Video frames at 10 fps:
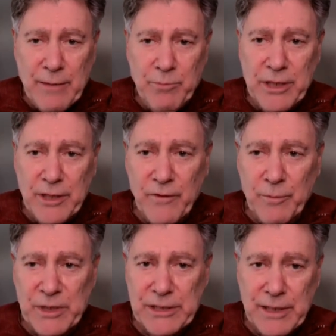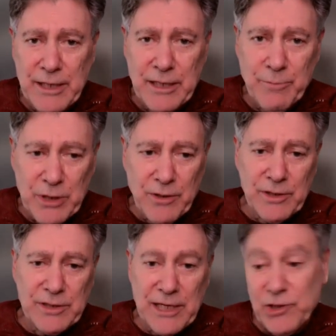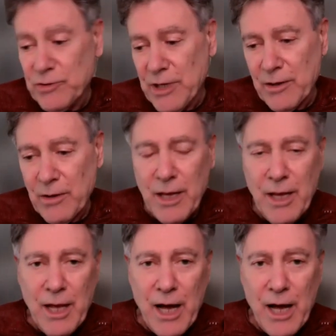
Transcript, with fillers: that big of a mistake because, as you know,